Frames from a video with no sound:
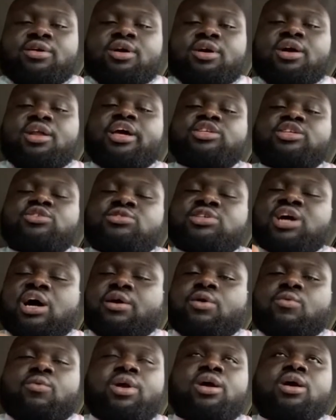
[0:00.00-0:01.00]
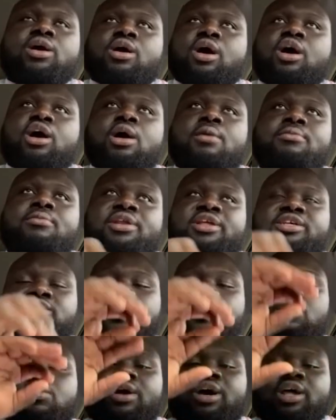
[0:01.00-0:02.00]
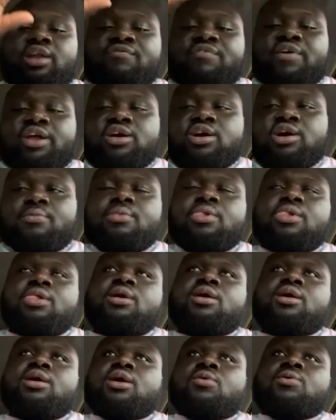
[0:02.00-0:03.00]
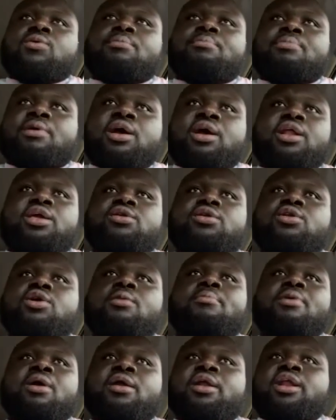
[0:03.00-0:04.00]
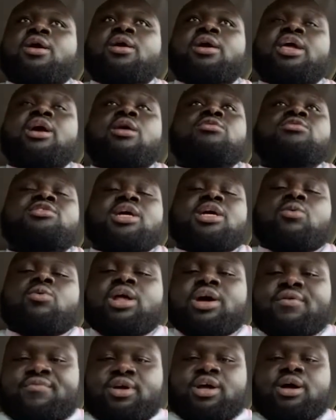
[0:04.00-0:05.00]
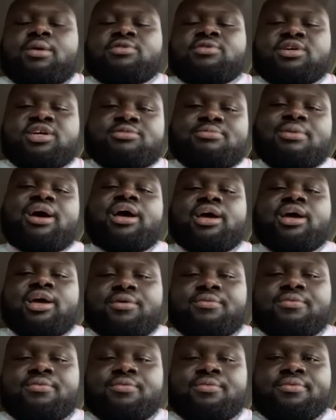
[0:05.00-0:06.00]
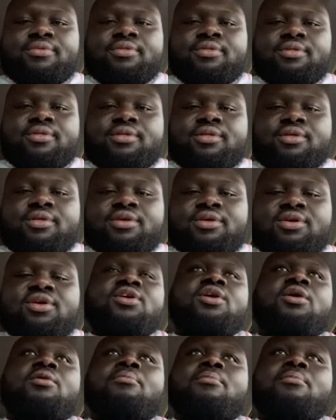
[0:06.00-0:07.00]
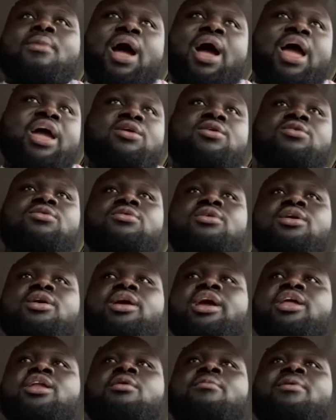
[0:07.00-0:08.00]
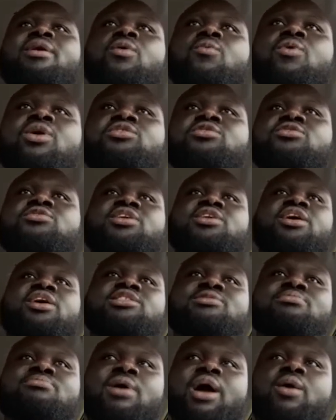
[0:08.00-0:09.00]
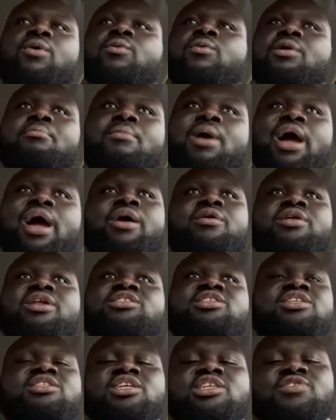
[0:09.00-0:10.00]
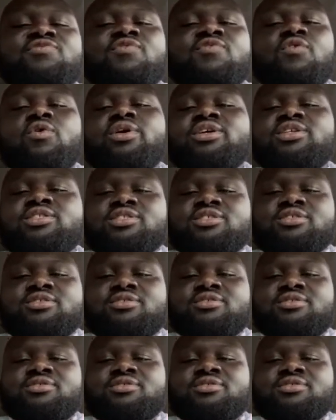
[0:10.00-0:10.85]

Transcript: Unless you're talking real calm, then it's going to elevate up. With Bernie, you know, Bernie, he going to say whatever comes to his mind. You know, Michael, it don't matter what you say is Michael. With Michael, it's just his voice.